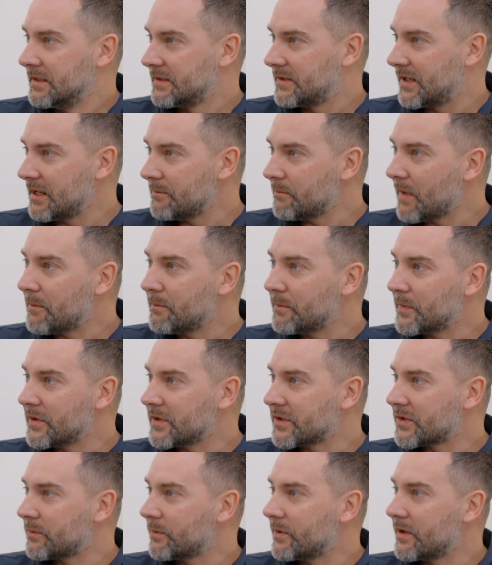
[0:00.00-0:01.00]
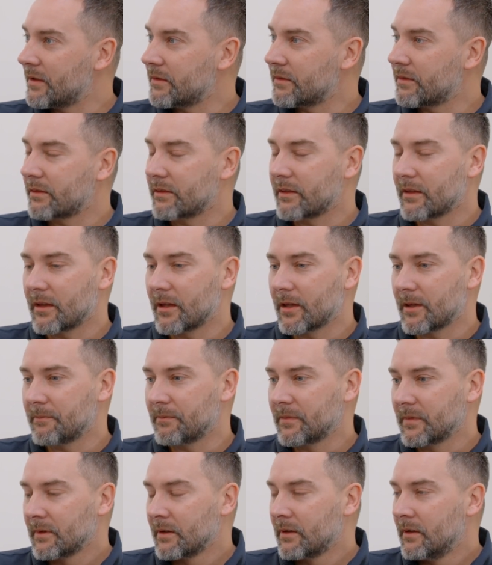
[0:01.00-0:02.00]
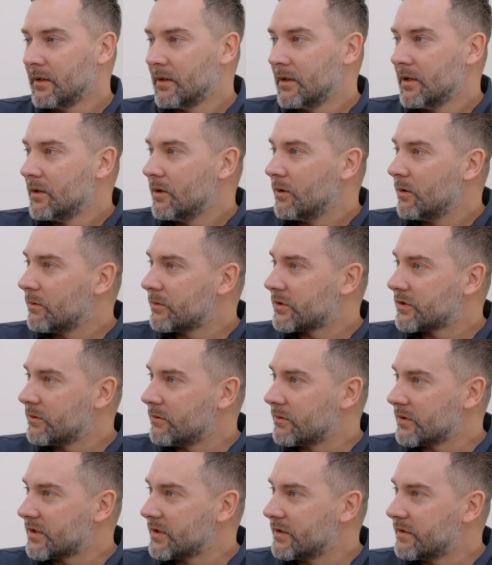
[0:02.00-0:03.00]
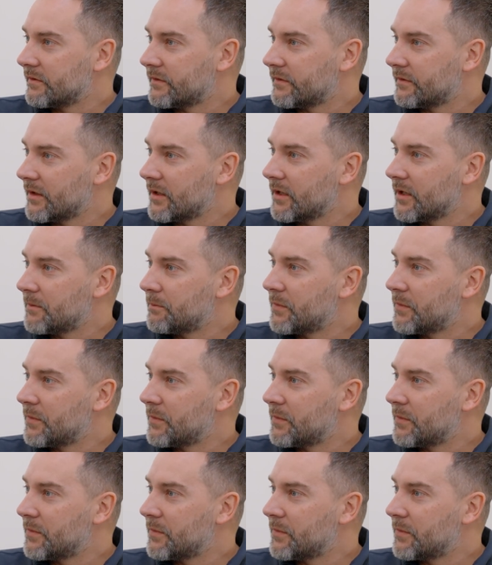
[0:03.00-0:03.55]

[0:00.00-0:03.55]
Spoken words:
team members with all sorts of